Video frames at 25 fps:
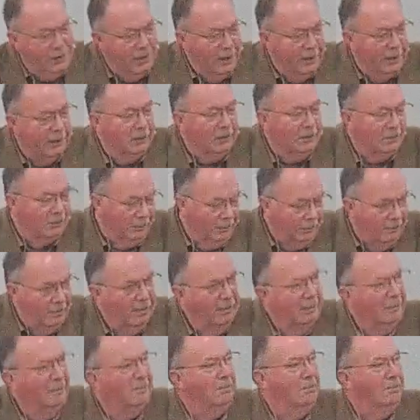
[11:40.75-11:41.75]
and
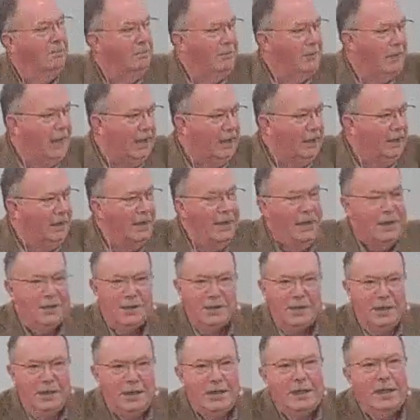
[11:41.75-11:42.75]
then things
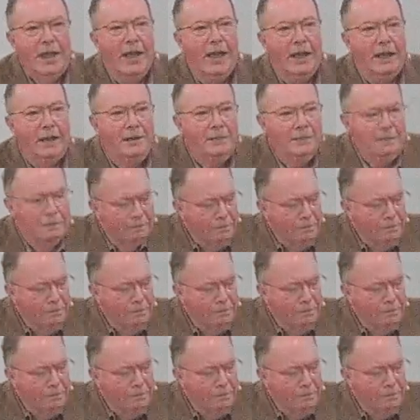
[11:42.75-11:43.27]
could slide.